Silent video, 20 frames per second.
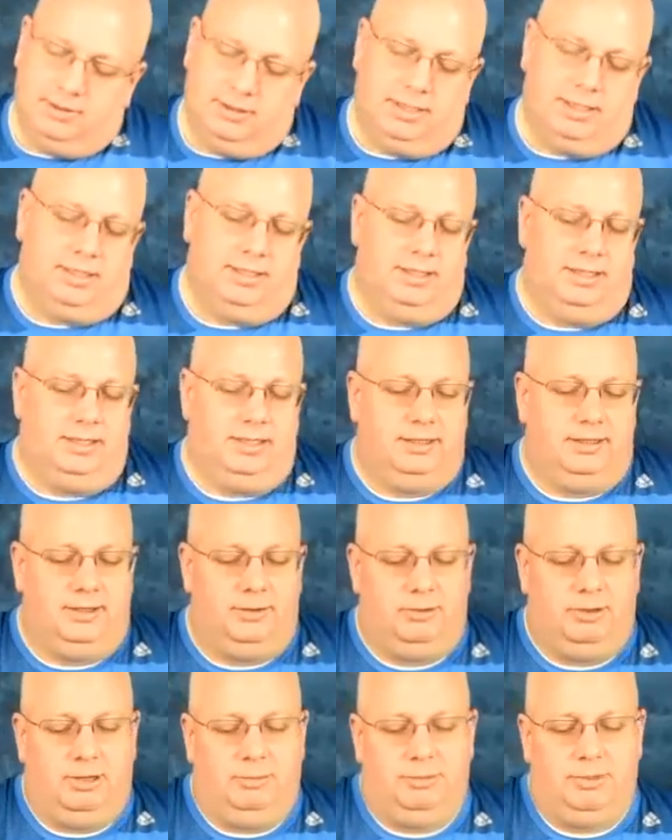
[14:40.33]
like an idiot, I
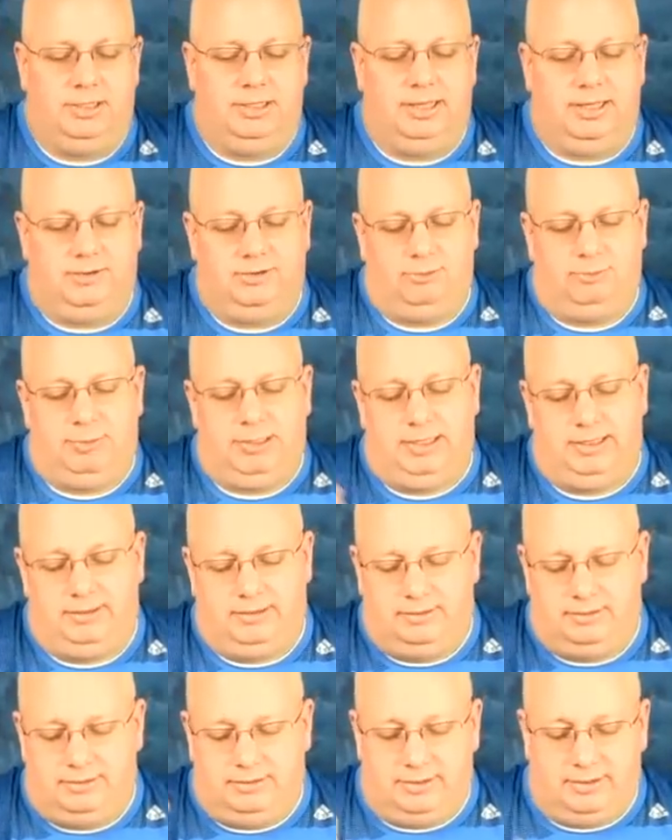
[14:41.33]
dropped it. Yeah,
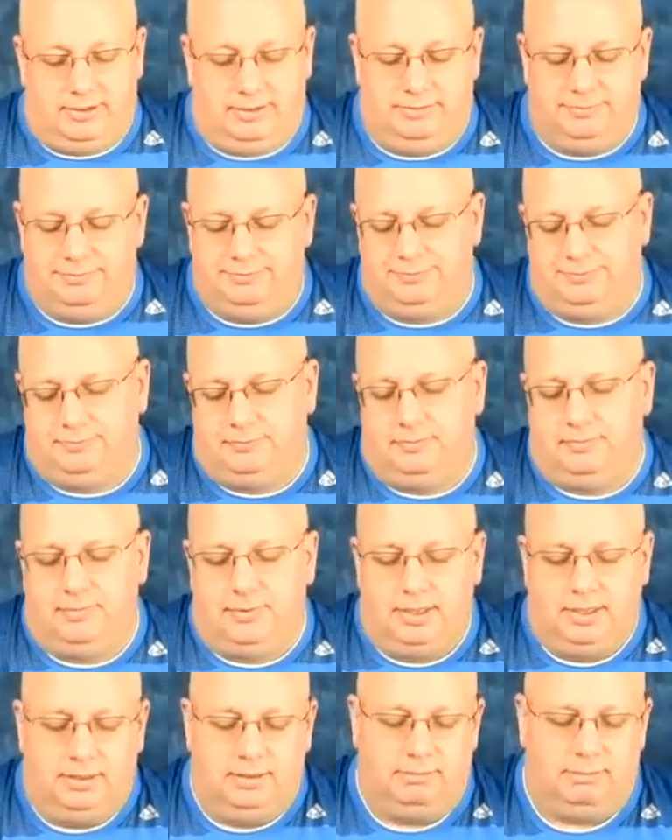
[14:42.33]
speed. Duh.
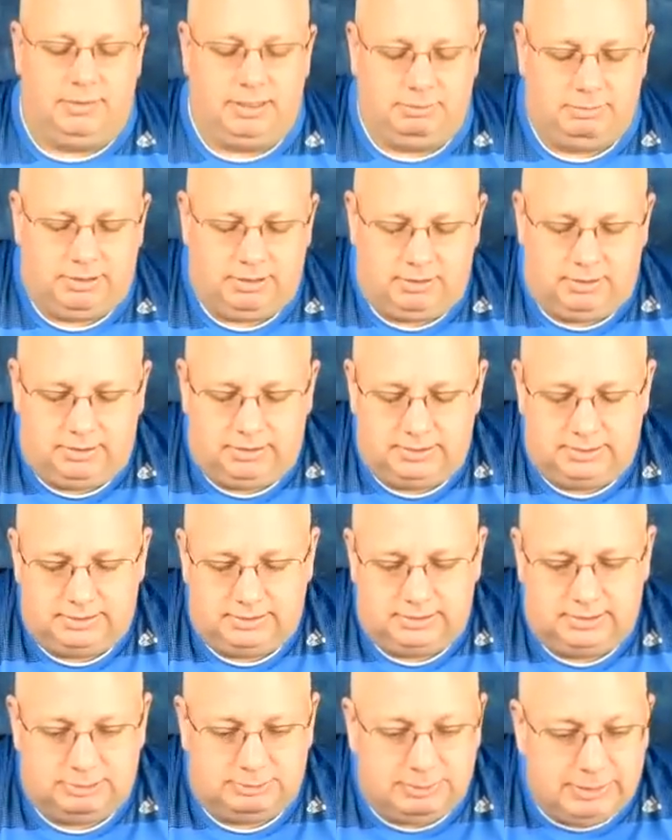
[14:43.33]
Made my little
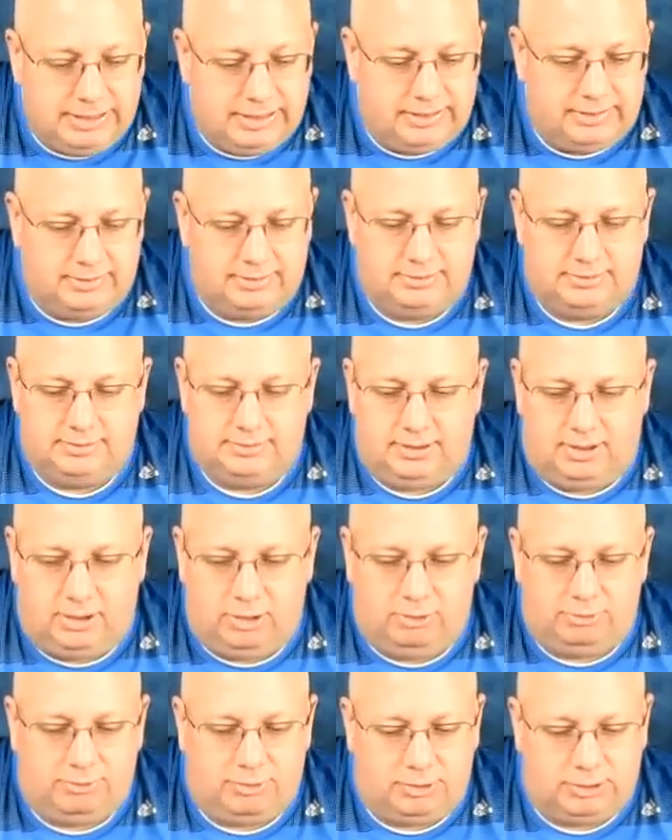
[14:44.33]
list. Speed.
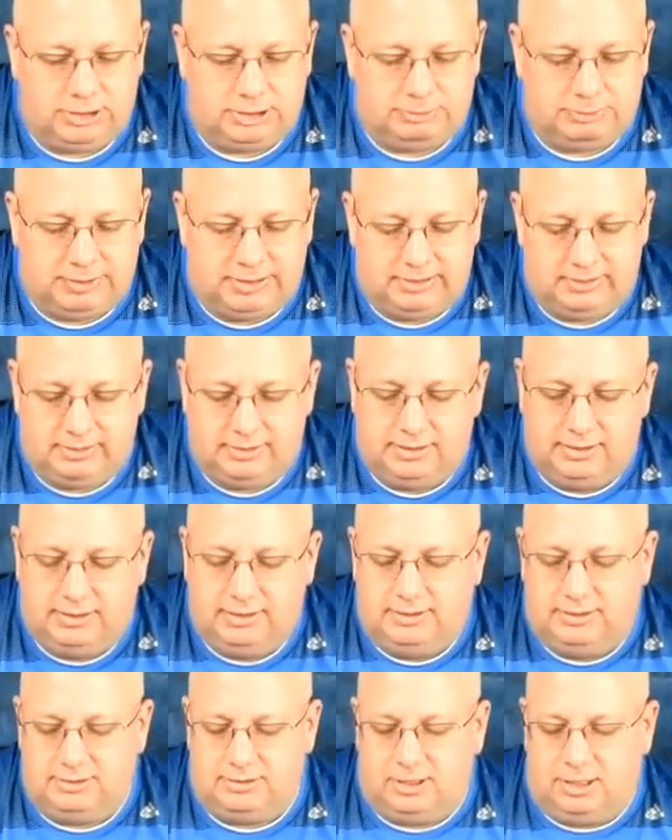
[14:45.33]
Autofocus speed.
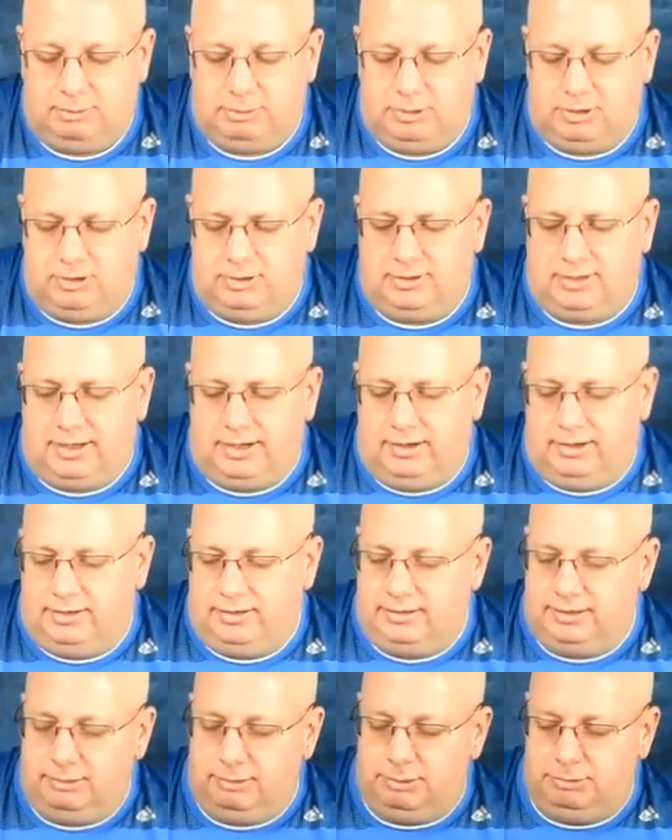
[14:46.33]
Sorry, I'm a little tired.
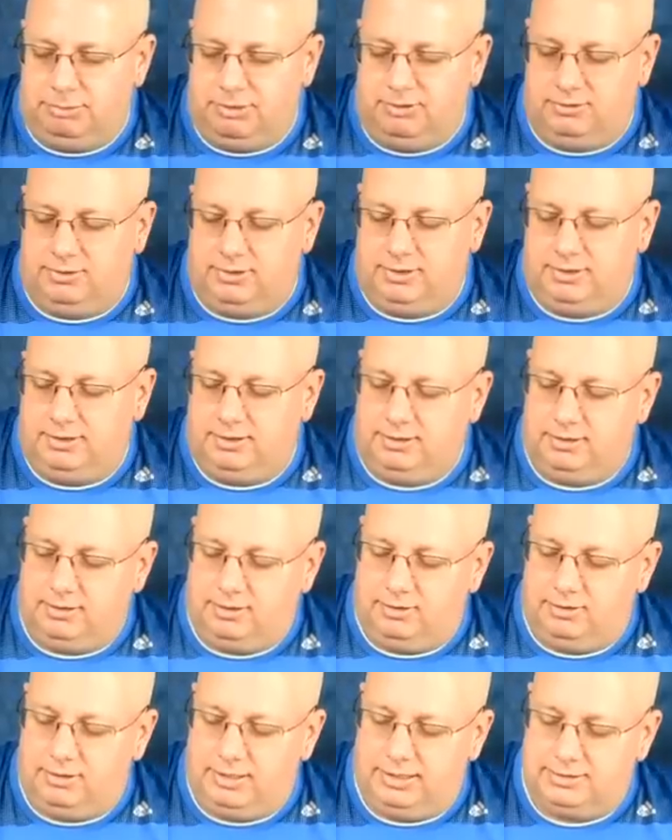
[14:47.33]
I've been busy
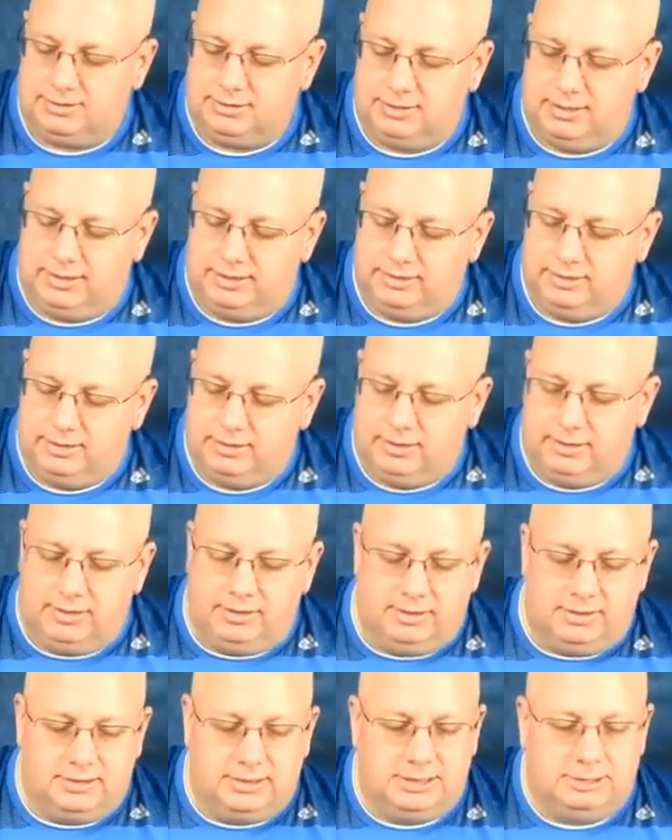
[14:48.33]
all last night.
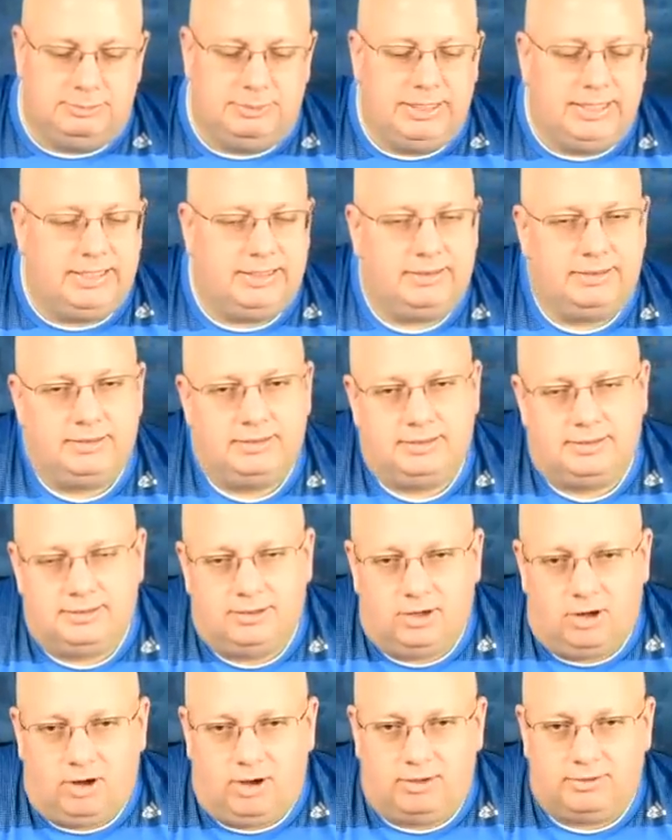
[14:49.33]
Speed.
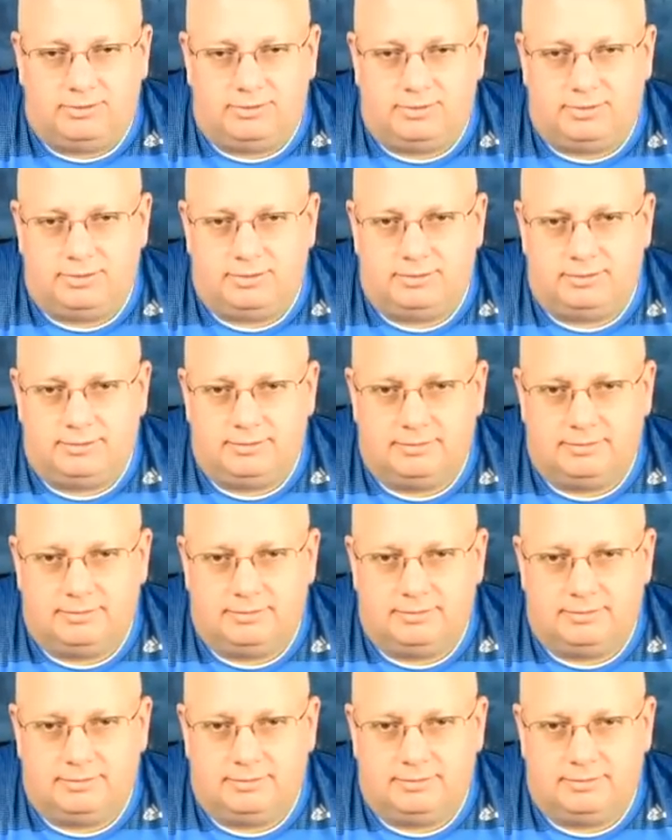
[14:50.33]
Cost.